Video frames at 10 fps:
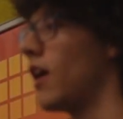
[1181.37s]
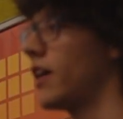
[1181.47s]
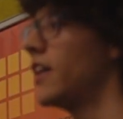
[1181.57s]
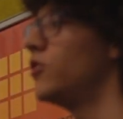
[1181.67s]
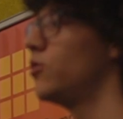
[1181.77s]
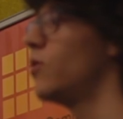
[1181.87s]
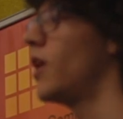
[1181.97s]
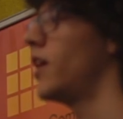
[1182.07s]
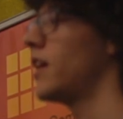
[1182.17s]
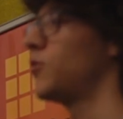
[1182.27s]
Can you do
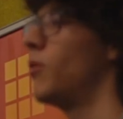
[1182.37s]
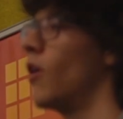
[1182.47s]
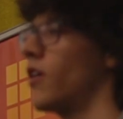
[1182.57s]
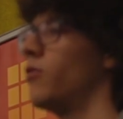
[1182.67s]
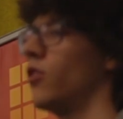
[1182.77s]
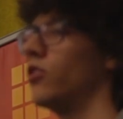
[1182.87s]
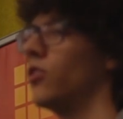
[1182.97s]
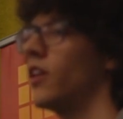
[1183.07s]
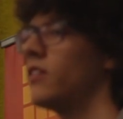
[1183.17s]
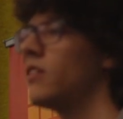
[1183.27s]
an explorer for your
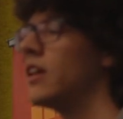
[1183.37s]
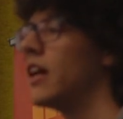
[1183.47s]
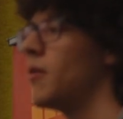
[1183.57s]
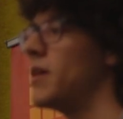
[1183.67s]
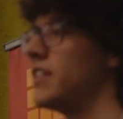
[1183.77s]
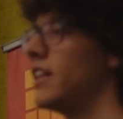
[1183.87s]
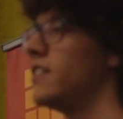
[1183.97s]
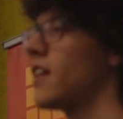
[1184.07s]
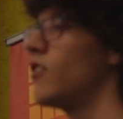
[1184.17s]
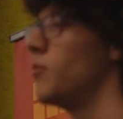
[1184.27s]
token? Basically,
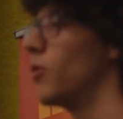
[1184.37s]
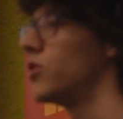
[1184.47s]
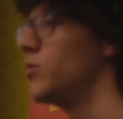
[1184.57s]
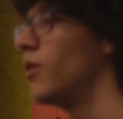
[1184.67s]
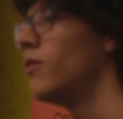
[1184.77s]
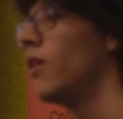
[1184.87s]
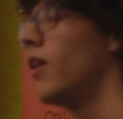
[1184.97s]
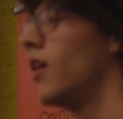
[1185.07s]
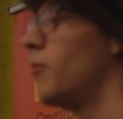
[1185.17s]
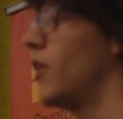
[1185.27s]
it's kind of impossible
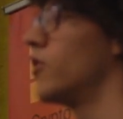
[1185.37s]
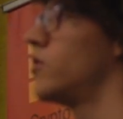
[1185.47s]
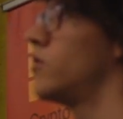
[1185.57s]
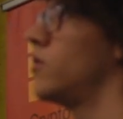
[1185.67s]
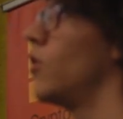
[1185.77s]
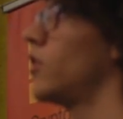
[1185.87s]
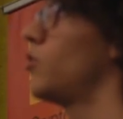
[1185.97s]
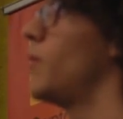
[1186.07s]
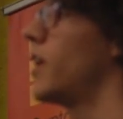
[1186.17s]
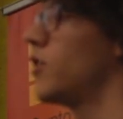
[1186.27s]
because in order
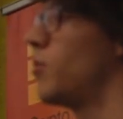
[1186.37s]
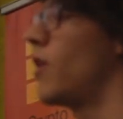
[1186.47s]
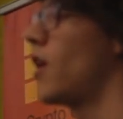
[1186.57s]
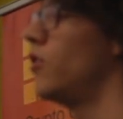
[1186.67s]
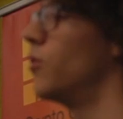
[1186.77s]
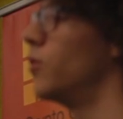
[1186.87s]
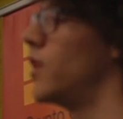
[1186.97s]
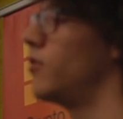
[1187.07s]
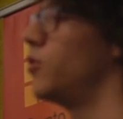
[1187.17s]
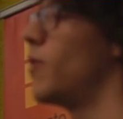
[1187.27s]
to make an explorer, you would
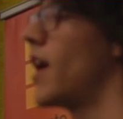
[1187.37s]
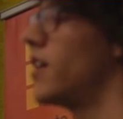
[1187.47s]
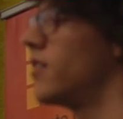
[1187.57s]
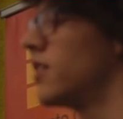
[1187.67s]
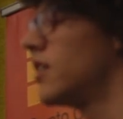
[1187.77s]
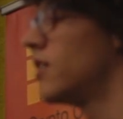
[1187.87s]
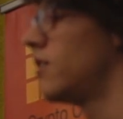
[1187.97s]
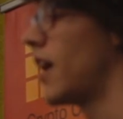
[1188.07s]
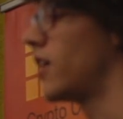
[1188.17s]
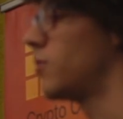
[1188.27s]
have to buy
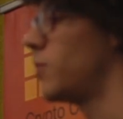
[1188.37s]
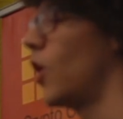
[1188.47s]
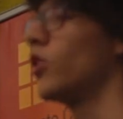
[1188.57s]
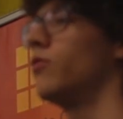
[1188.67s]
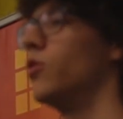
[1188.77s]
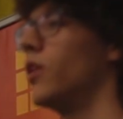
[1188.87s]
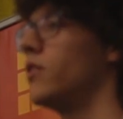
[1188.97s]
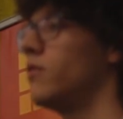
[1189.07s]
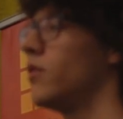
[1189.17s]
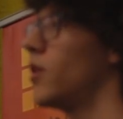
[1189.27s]
like a lot of
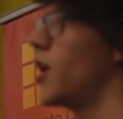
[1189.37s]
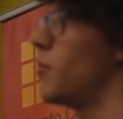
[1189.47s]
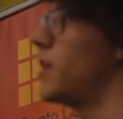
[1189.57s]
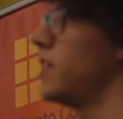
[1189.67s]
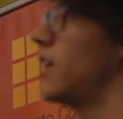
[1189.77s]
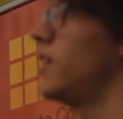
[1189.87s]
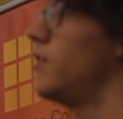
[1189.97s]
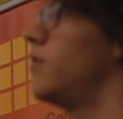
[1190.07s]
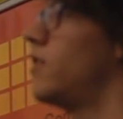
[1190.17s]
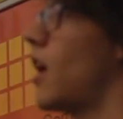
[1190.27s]
tokens.
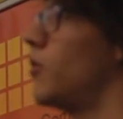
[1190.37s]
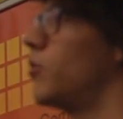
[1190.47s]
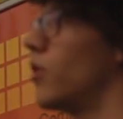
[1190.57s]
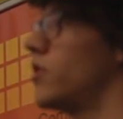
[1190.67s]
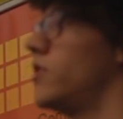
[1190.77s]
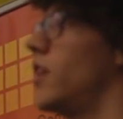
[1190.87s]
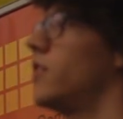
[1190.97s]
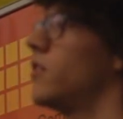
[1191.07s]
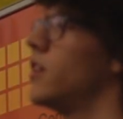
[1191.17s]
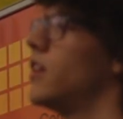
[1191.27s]
Basically, how it works is
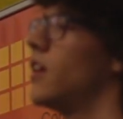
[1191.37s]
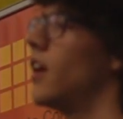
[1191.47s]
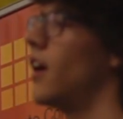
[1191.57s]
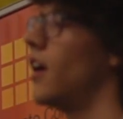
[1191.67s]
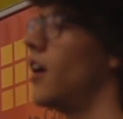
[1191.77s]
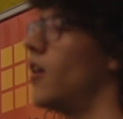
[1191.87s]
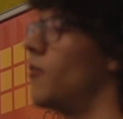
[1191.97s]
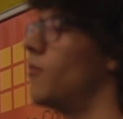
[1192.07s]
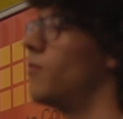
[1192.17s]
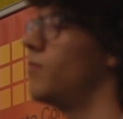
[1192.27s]
that
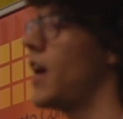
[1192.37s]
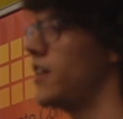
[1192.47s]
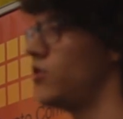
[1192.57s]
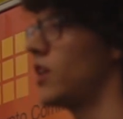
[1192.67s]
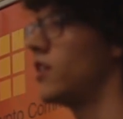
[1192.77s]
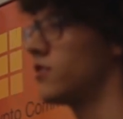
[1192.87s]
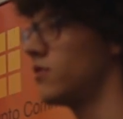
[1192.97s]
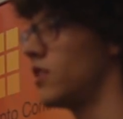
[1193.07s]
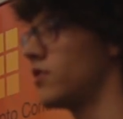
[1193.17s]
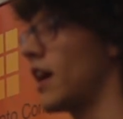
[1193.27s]
Yeah, as you said,
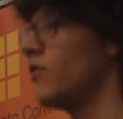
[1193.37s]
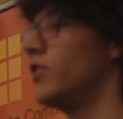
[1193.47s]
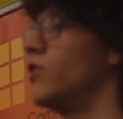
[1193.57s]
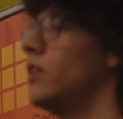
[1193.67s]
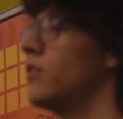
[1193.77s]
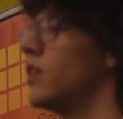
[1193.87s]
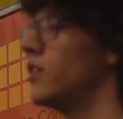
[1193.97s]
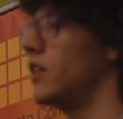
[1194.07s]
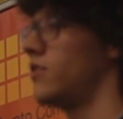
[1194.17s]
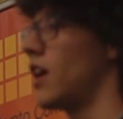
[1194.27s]
there's kind of a tree
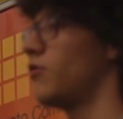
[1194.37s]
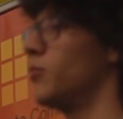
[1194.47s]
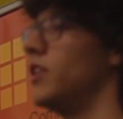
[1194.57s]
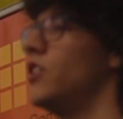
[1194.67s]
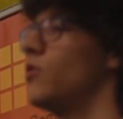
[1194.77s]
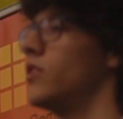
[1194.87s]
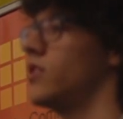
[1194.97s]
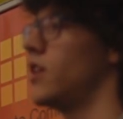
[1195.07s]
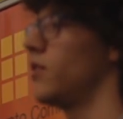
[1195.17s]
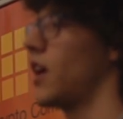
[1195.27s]
that starts from the issuance
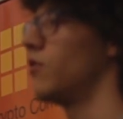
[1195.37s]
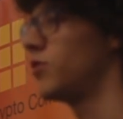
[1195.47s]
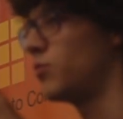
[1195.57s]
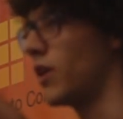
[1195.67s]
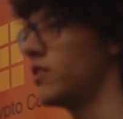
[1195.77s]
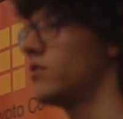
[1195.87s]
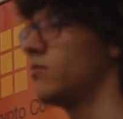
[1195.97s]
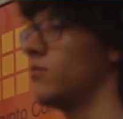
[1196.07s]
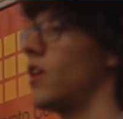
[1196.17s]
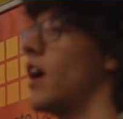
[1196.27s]
and then kind of
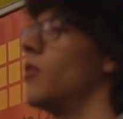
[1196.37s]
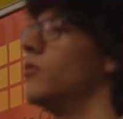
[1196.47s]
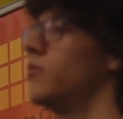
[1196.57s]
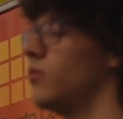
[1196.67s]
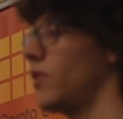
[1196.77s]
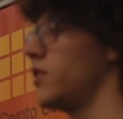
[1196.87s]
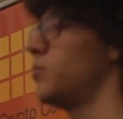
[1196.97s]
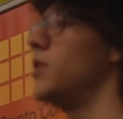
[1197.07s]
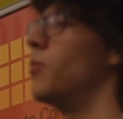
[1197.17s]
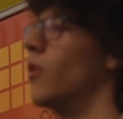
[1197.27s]
spreads around as
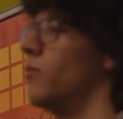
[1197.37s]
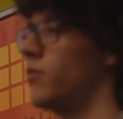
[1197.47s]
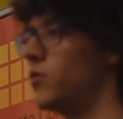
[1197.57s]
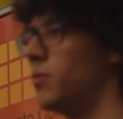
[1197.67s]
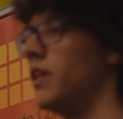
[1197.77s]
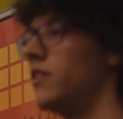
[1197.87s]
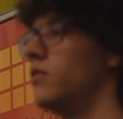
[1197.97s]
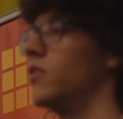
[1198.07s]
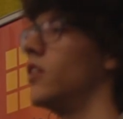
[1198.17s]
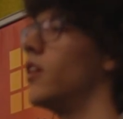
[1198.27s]
people split
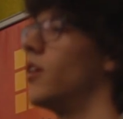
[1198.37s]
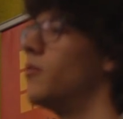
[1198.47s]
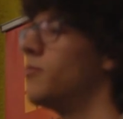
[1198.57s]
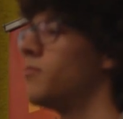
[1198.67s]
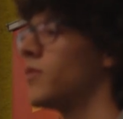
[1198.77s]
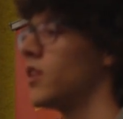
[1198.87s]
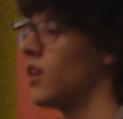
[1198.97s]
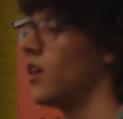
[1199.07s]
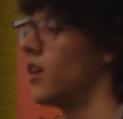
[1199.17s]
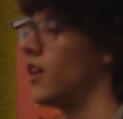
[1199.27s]

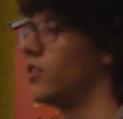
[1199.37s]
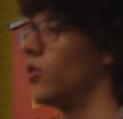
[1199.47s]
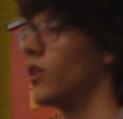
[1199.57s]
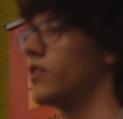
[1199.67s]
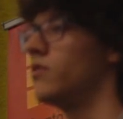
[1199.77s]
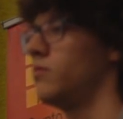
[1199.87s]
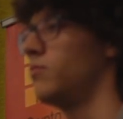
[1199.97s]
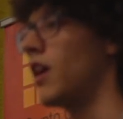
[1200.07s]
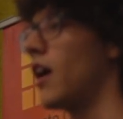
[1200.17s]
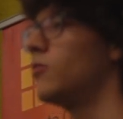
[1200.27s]
tokens
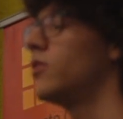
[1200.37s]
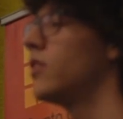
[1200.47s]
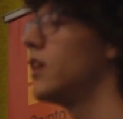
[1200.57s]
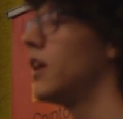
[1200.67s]
around.